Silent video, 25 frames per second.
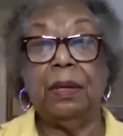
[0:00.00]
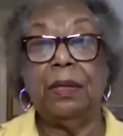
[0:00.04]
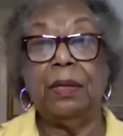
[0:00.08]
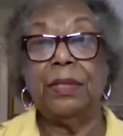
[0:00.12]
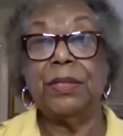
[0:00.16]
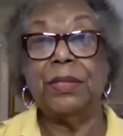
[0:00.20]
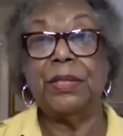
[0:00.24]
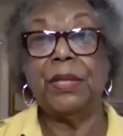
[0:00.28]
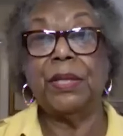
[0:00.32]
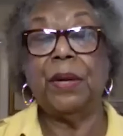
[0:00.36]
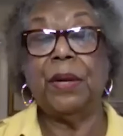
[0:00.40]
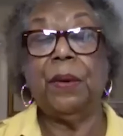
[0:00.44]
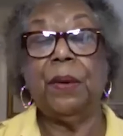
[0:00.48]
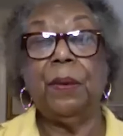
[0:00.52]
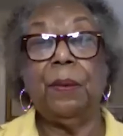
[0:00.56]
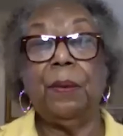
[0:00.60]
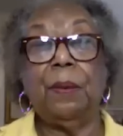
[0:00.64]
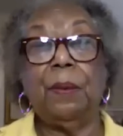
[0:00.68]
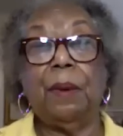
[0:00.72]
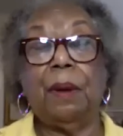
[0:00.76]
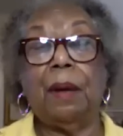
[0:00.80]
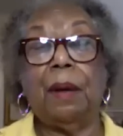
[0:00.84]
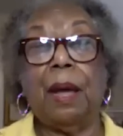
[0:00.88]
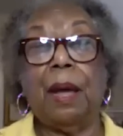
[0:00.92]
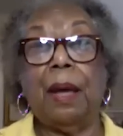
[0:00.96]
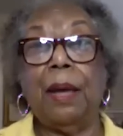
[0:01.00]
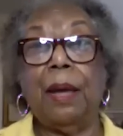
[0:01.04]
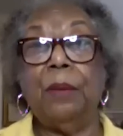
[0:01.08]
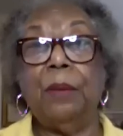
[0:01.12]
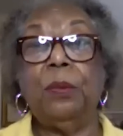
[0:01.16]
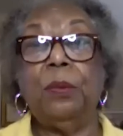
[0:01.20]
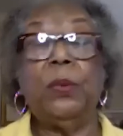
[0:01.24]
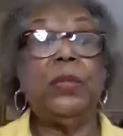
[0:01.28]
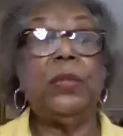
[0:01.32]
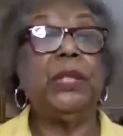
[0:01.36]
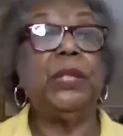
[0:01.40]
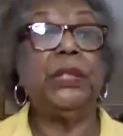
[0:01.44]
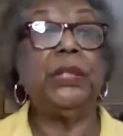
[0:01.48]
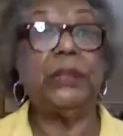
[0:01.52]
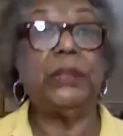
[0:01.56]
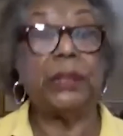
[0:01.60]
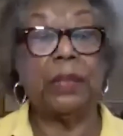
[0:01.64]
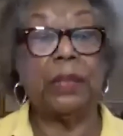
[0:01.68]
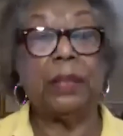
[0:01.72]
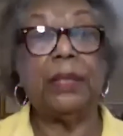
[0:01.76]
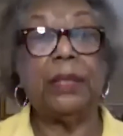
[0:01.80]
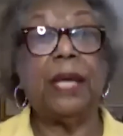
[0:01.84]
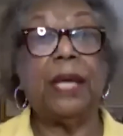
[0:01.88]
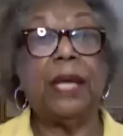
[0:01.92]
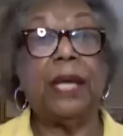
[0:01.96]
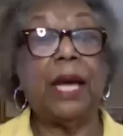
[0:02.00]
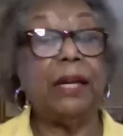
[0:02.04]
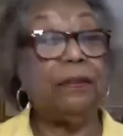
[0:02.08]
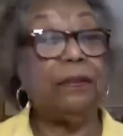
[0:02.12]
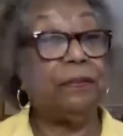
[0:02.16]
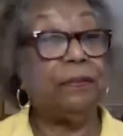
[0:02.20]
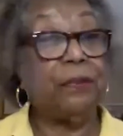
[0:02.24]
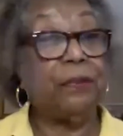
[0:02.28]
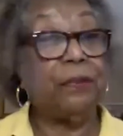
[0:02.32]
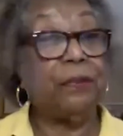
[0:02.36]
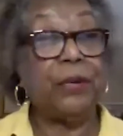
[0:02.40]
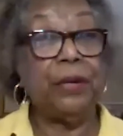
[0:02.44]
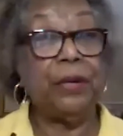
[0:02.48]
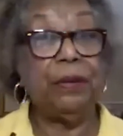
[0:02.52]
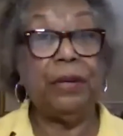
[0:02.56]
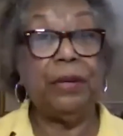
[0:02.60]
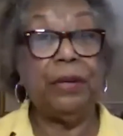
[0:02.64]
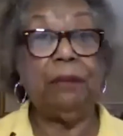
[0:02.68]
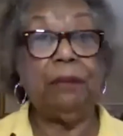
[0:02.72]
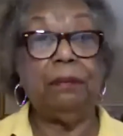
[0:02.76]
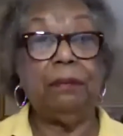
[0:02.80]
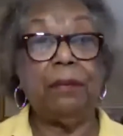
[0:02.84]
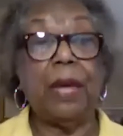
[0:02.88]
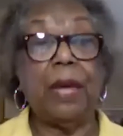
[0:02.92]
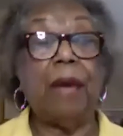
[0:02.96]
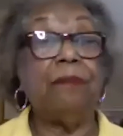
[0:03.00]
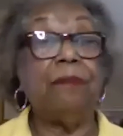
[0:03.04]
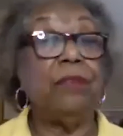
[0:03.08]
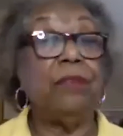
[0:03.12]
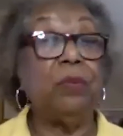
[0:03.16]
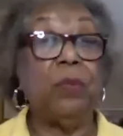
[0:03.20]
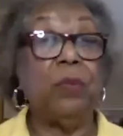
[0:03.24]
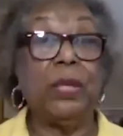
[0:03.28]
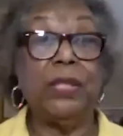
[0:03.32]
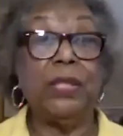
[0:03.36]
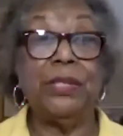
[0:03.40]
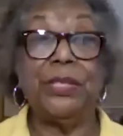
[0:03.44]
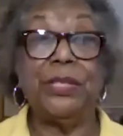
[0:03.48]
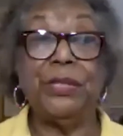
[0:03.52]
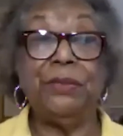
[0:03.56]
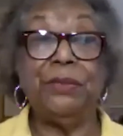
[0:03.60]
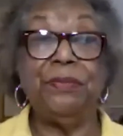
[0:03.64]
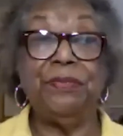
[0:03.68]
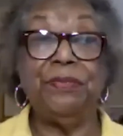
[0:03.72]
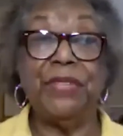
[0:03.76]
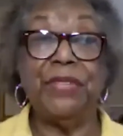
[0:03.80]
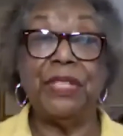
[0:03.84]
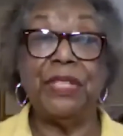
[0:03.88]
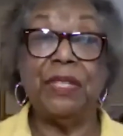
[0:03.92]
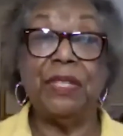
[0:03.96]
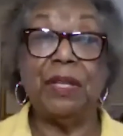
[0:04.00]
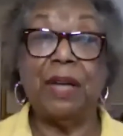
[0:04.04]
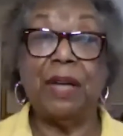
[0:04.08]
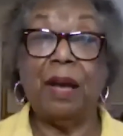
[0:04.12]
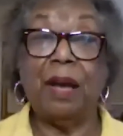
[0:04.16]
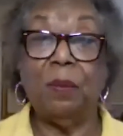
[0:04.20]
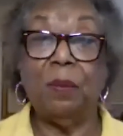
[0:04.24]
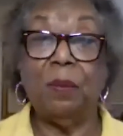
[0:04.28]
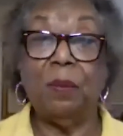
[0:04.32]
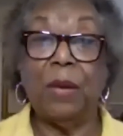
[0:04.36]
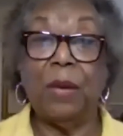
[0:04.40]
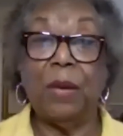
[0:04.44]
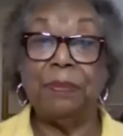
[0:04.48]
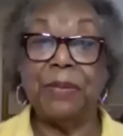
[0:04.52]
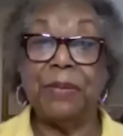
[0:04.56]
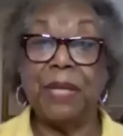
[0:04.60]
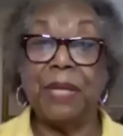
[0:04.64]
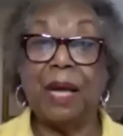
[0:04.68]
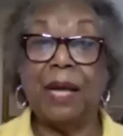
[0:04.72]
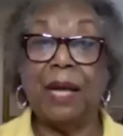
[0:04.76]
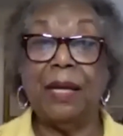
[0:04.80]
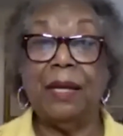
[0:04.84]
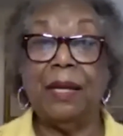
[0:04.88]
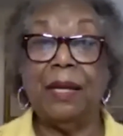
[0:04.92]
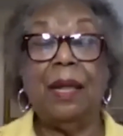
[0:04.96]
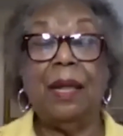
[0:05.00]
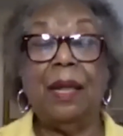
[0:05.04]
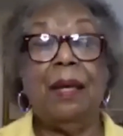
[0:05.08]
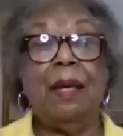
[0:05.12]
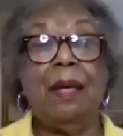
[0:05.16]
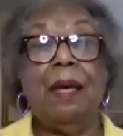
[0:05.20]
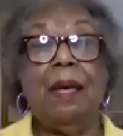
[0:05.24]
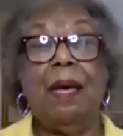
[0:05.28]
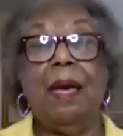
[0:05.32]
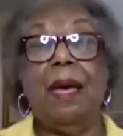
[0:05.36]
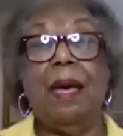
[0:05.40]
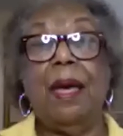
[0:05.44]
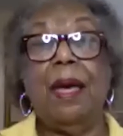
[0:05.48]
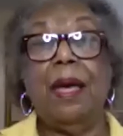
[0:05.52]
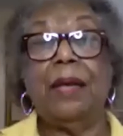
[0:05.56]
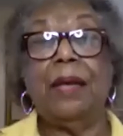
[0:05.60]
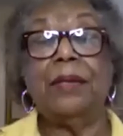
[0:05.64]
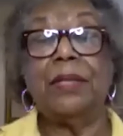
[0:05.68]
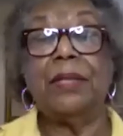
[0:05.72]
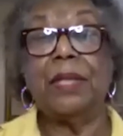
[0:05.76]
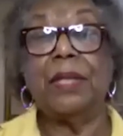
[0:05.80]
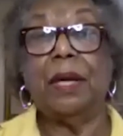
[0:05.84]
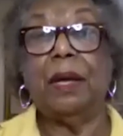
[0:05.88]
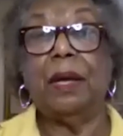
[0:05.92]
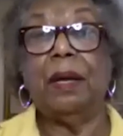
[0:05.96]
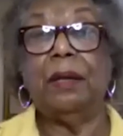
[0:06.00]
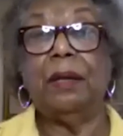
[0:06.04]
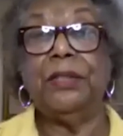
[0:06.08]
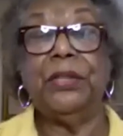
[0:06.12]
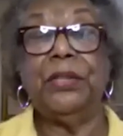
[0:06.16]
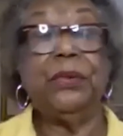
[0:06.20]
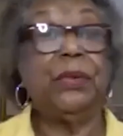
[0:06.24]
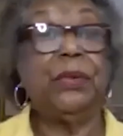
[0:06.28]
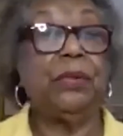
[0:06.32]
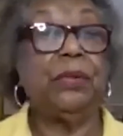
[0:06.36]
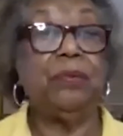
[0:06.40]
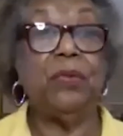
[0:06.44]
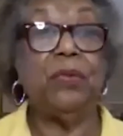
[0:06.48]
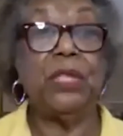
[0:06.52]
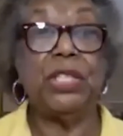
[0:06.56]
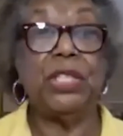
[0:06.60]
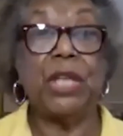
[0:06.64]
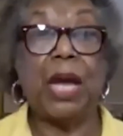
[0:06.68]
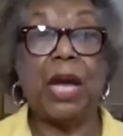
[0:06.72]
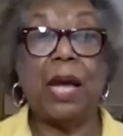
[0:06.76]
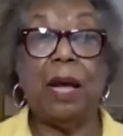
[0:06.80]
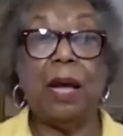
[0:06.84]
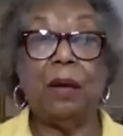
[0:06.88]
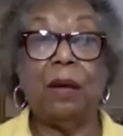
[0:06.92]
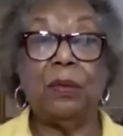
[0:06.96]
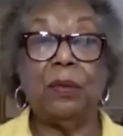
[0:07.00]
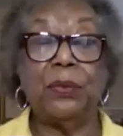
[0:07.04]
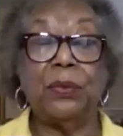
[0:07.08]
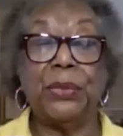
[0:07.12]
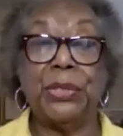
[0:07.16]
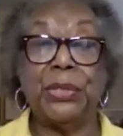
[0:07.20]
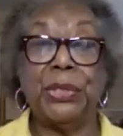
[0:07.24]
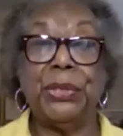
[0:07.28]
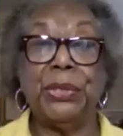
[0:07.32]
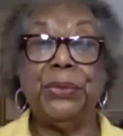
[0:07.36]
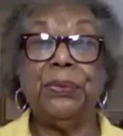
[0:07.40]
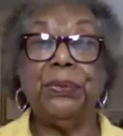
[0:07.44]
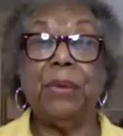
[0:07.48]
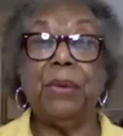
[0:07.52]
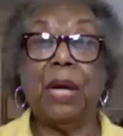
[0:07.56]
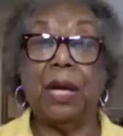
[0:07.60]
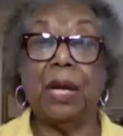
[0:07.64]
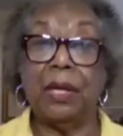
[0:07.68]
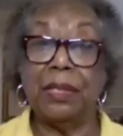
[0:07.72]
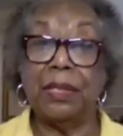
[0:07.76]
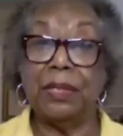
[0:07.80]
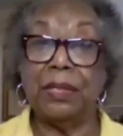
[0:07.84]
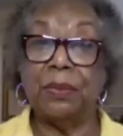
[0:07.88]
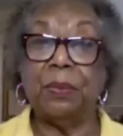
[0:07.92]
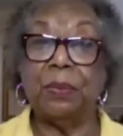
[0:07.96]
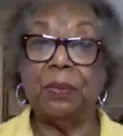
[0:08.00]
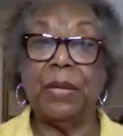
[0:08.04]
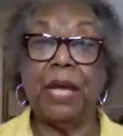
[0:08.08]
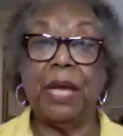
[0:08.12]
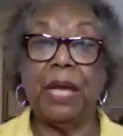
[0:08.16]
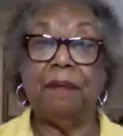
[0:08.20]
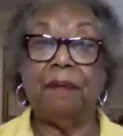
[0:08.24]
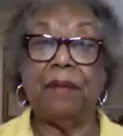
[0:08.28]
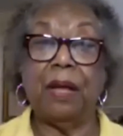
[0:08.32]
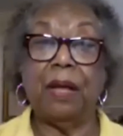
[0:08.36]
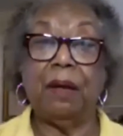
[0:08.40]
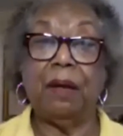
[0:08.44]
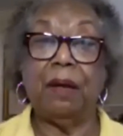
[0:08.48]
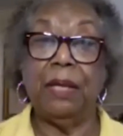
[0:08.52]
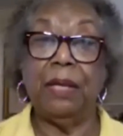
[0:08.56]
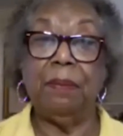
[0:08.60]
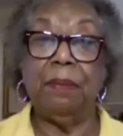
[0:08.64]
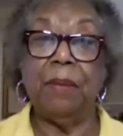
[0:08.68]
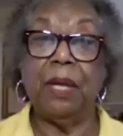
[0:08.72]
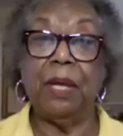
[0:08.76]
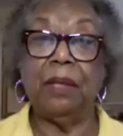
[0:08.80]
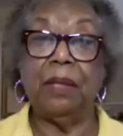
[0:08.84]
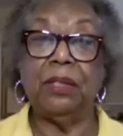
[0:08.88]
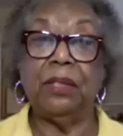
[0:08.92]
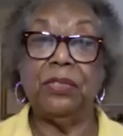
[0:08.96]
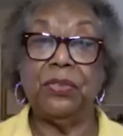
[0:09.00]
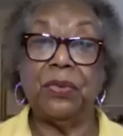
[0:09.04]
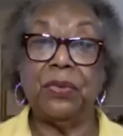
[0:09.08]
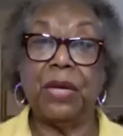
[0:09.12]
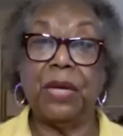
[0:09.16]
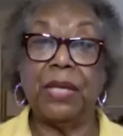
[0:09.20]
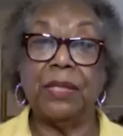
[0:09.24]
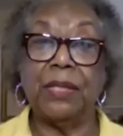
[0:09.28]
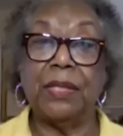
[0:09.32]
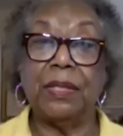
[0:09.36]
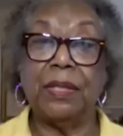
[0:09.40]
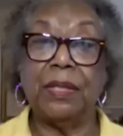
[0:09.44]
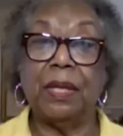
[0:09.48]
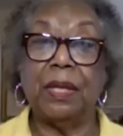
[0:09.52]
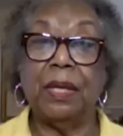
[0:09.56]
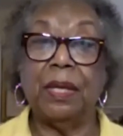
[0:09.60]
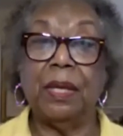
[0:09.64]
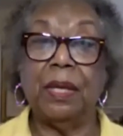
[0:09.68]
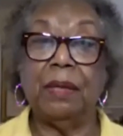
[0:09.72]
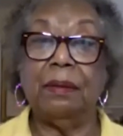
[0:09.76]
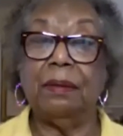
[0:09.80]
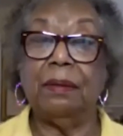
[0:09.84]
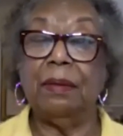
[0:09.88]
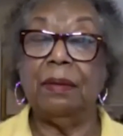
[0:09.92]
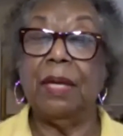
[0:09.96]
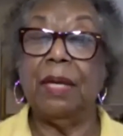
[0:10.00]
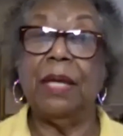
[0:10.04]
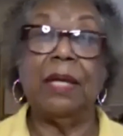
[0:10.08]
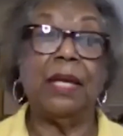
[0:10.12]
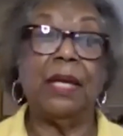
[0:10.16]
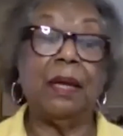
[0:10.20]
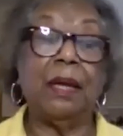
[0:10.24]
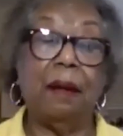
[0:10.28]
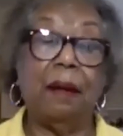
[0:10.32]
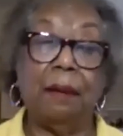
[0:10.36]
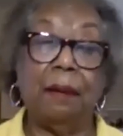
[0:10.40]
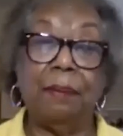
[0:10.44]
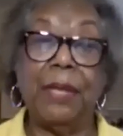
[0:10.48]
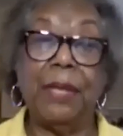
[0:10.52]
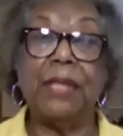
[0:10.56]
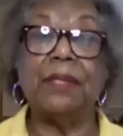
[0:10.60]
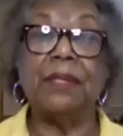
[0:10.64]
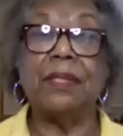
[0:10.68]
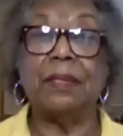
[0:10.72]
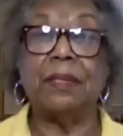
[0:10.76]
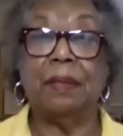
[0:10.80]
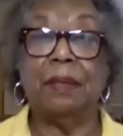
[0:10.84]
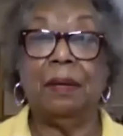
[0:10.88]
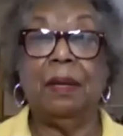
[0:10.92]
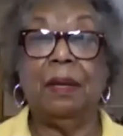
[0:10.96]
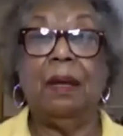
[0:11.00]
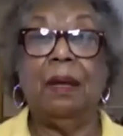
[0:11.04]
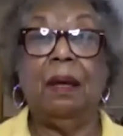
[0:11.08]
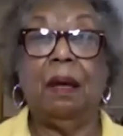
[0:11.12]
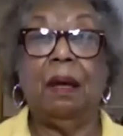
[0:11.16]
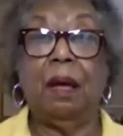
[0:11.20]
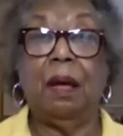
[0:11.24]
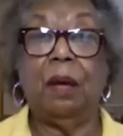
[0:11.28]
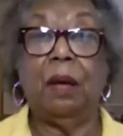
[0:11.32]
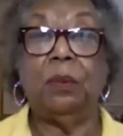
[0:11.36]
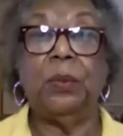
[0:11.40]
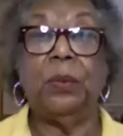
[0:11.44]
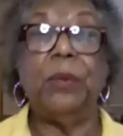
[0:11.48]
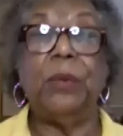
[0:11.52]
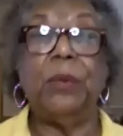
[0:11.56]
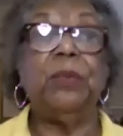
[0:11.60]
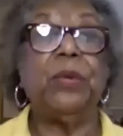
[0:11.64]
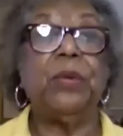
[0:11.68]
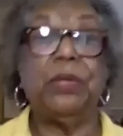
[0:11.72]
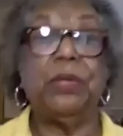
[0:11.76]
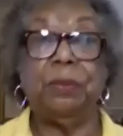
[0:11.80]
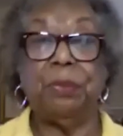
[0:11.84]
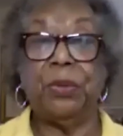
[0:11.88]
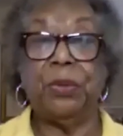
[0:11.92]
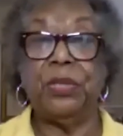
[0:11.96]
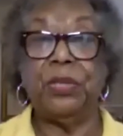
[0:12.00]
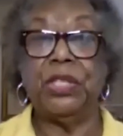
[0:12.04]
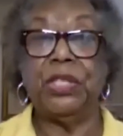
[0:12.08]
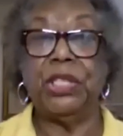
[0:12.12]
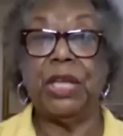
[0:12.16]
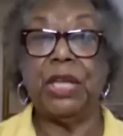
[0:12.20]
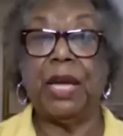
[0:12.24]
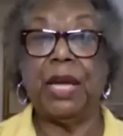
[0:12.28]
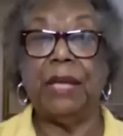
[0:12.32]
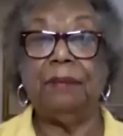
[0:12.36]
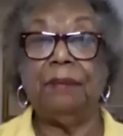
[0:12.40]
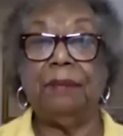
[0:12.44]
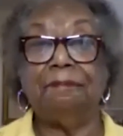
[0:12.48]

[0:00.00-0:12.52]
So I would like for everyone to visit our website, and you could reach out to us. We have our email address, and any comments we would appreciate.